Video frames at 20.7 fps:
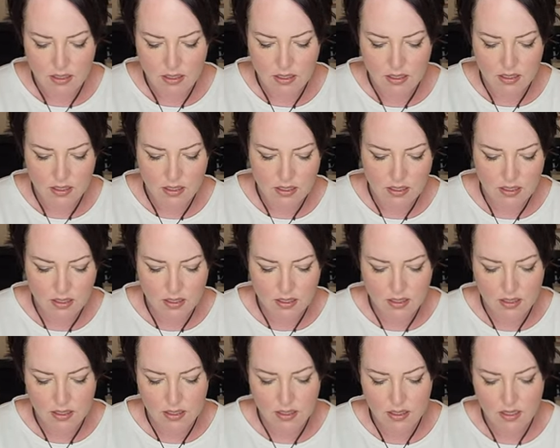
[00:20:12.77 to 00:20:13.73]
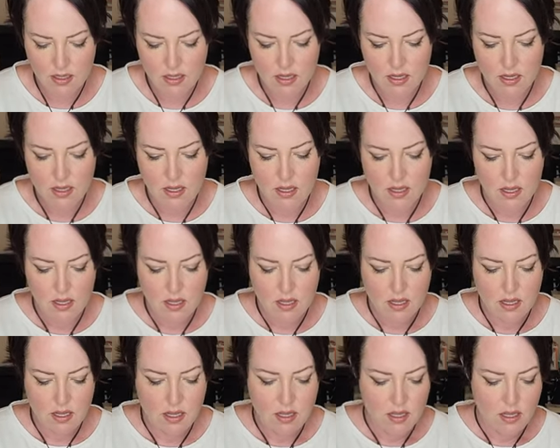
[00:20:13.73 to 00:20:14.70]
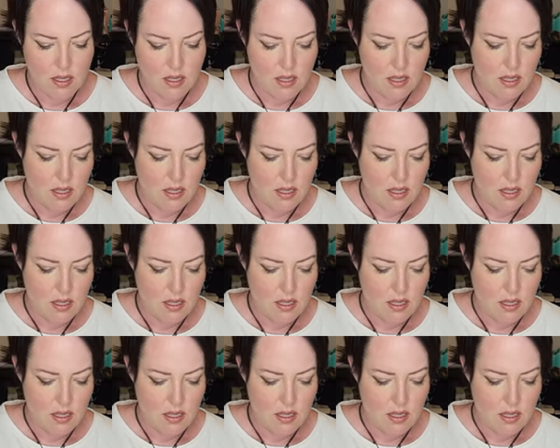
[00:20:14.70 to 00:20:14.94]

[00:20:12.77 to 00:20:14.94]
Nothing is said.